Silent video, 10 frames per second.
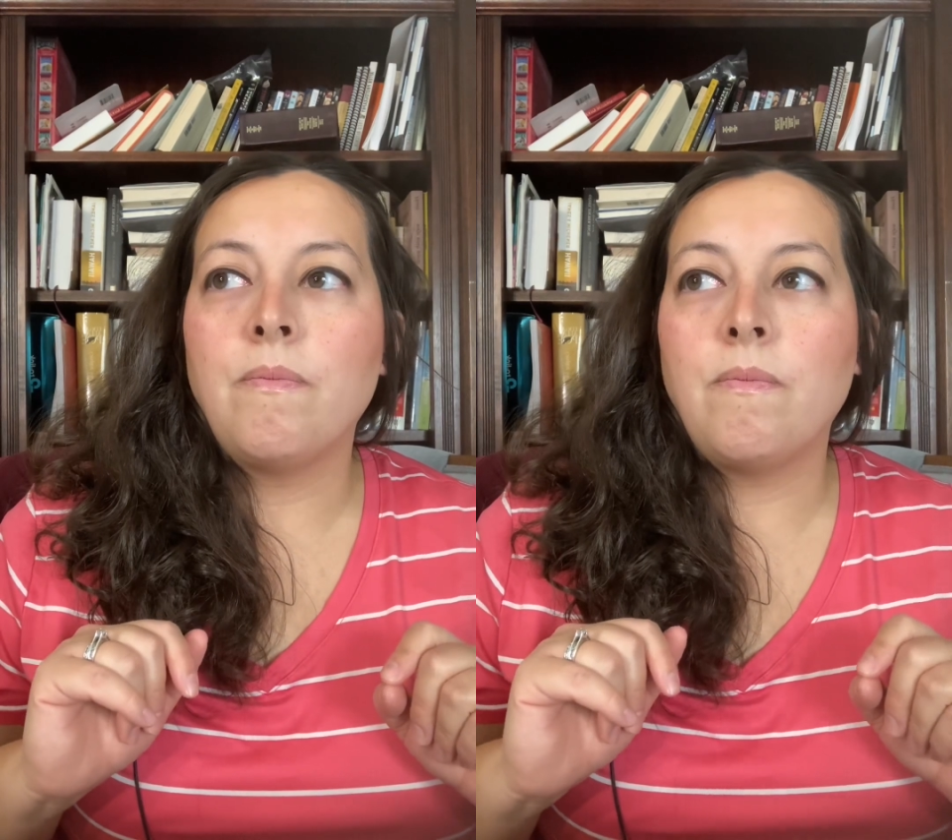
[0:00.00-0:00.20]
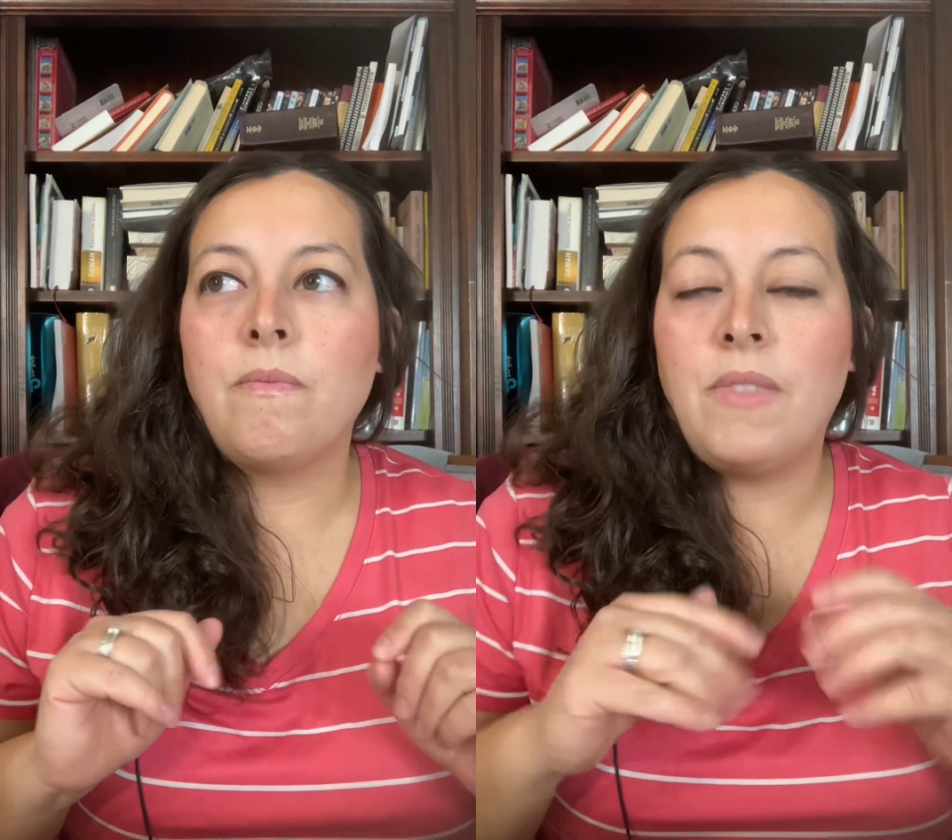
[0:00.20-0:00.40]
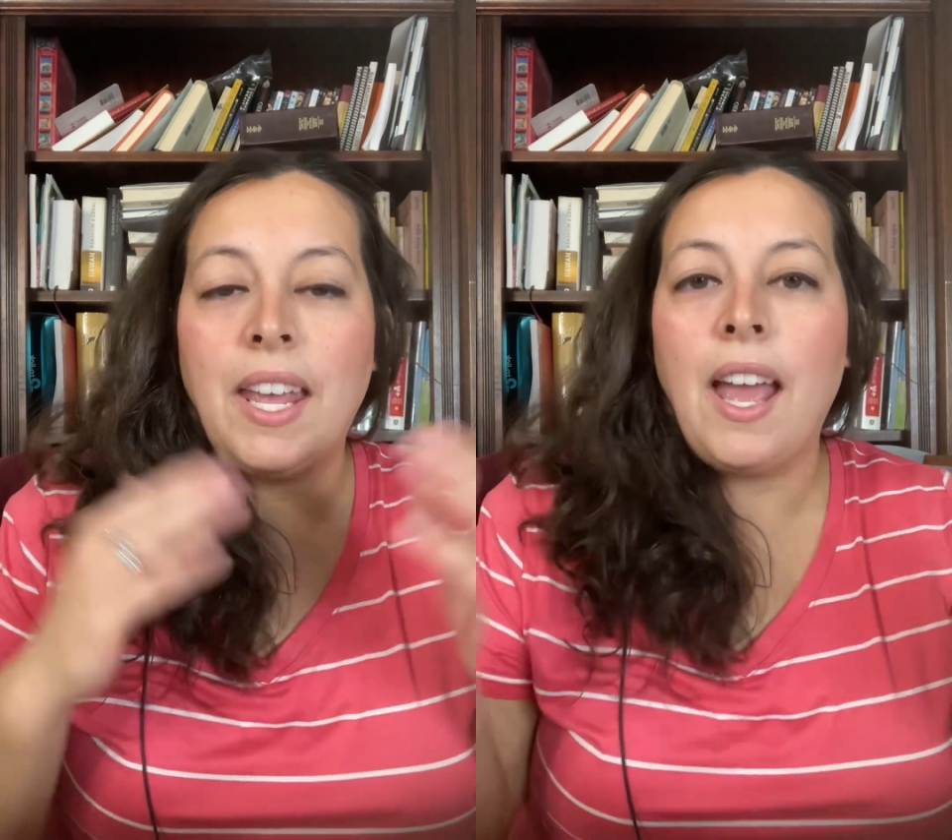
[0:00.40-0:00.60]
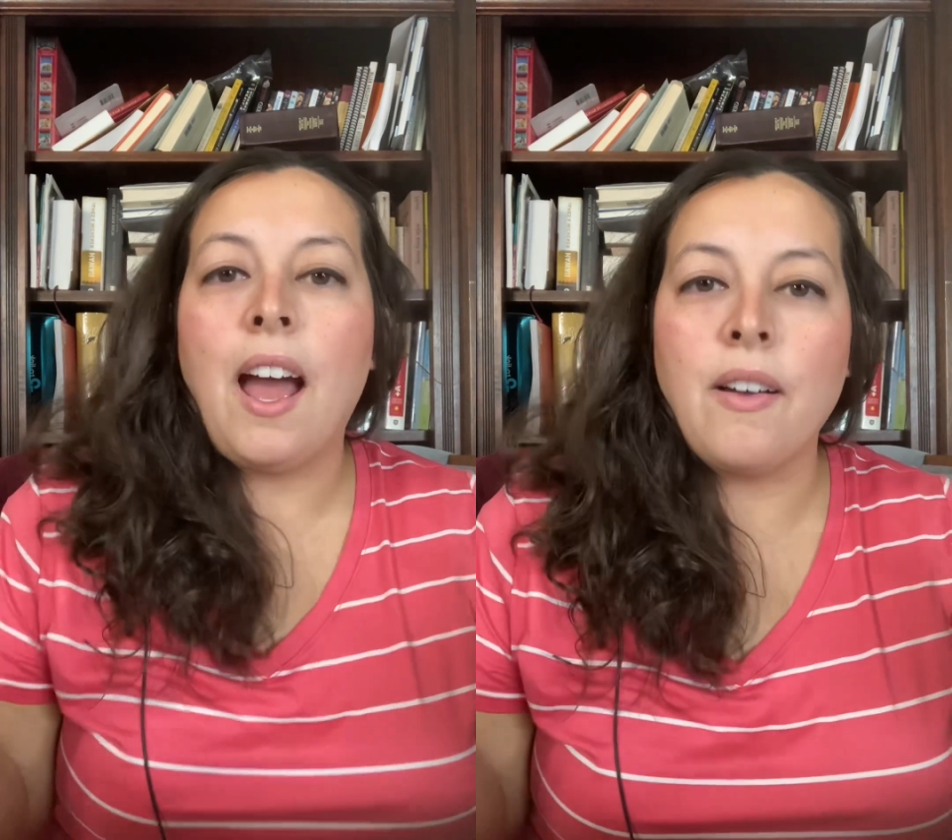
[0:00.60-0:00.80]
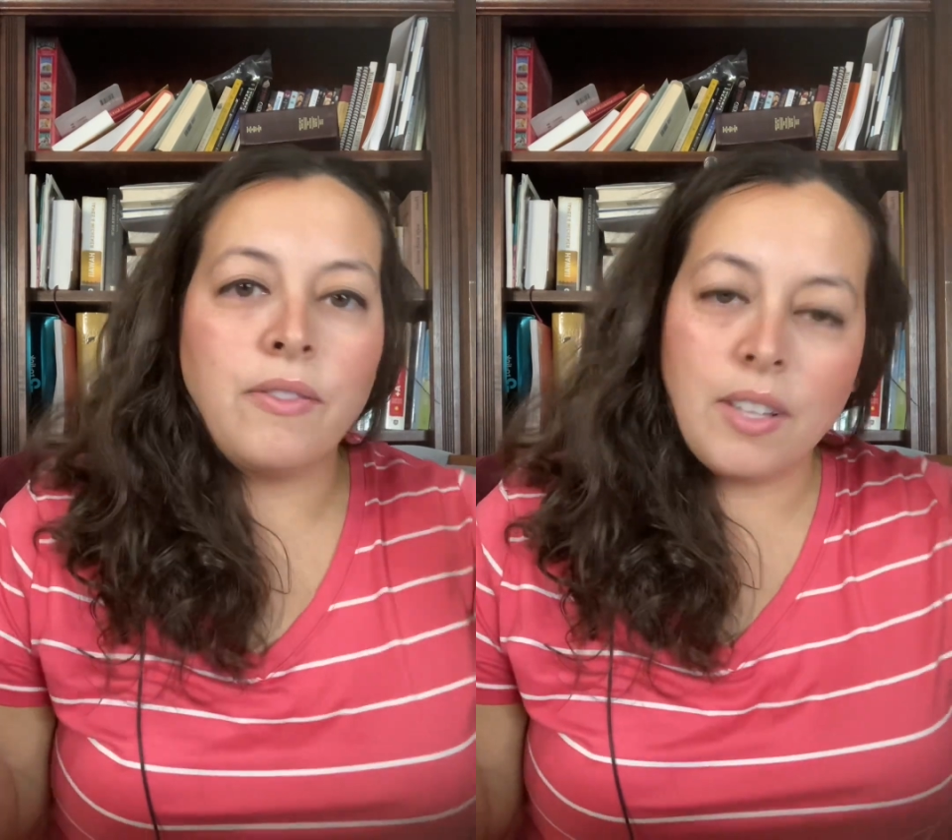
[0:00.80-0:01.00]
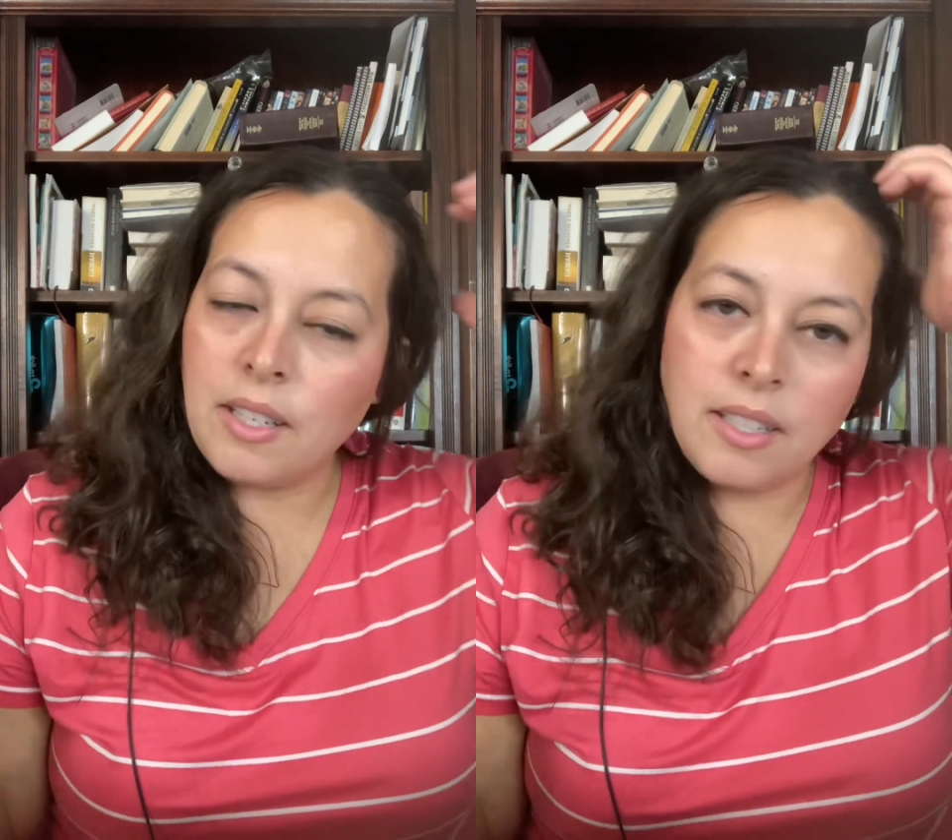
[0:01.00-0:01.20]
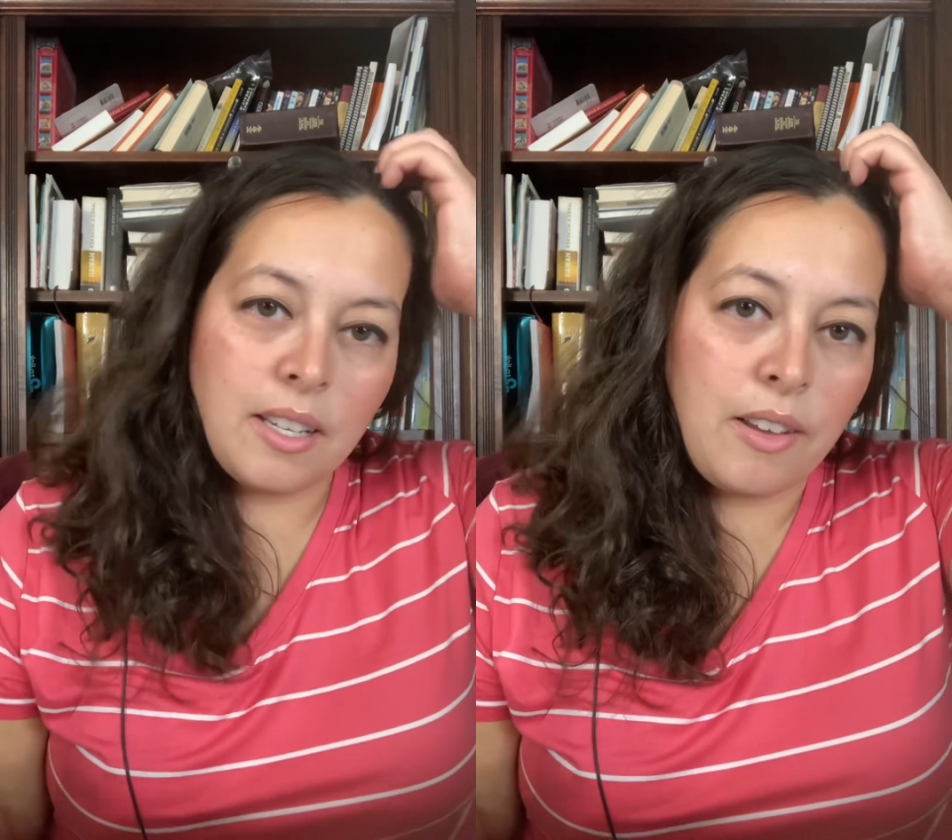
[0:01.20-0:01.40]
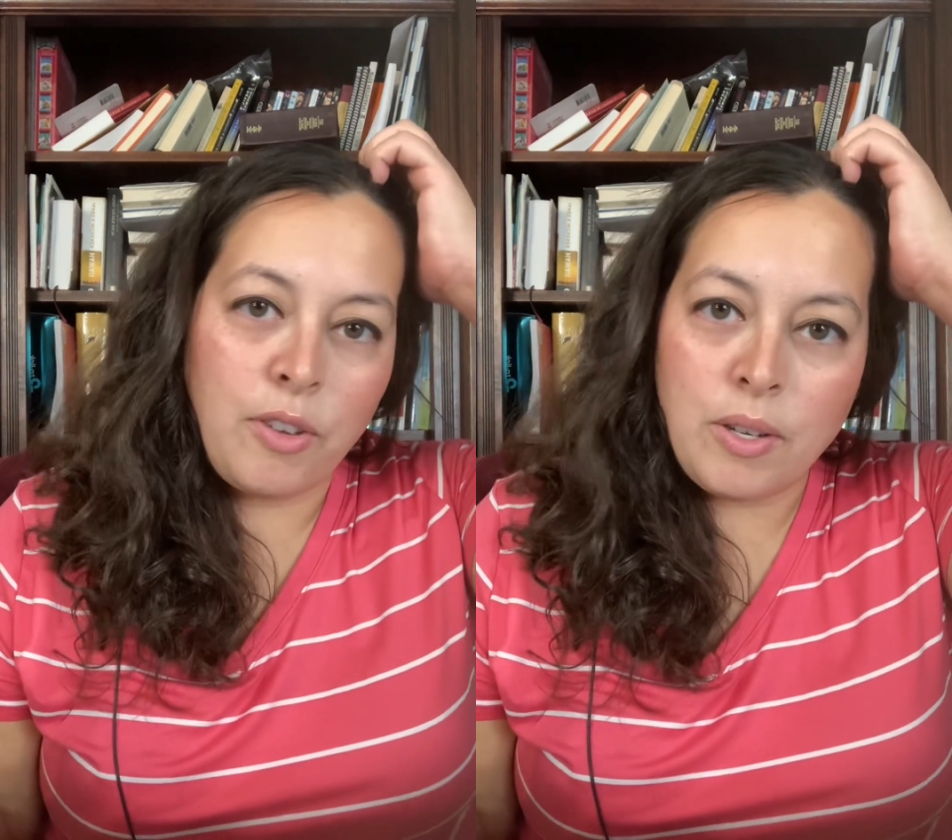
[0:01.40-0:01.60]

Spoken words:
they have a few